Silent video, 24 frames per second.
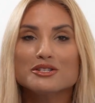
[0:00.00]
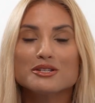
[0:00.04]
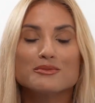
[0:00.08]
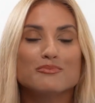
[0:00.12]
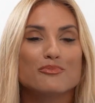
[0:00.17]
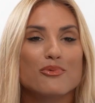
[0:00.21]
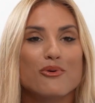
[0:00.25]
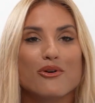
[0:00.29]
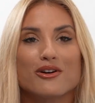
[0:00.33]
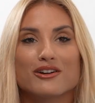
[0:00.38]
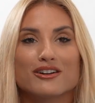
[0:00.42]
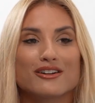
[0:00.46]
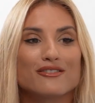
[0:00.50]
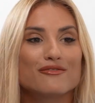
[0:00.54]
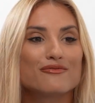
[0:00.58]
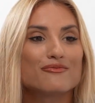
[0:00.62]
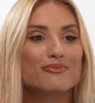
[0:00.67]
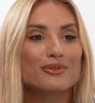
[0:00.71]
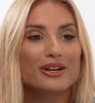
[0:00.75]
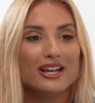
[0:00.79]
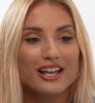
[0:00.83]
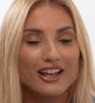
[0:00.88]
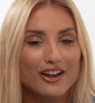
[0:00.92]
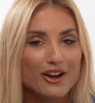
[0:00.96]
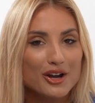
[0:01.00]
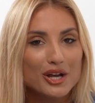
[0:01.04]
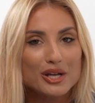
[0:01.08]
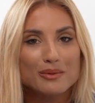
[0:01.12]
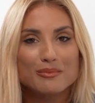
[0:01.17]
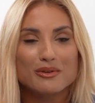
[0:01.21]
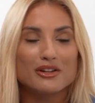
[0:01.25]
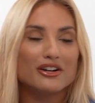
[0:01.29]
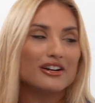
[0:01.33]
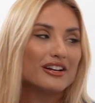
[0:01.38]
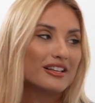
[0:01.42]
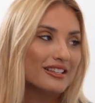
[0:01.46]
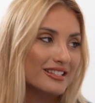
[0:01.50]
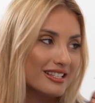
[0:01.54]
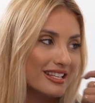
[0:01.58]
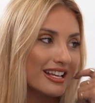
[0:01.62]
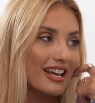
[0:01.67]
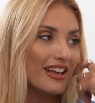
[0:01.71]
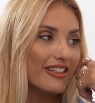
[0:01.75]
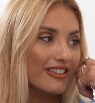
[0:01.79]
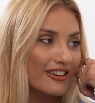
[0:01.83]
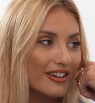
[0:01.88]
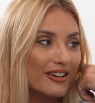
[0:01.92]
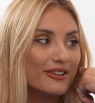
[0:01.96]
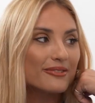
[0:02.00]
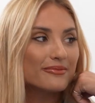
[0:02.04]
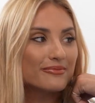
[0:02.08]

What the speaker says: important of bringing our communities together.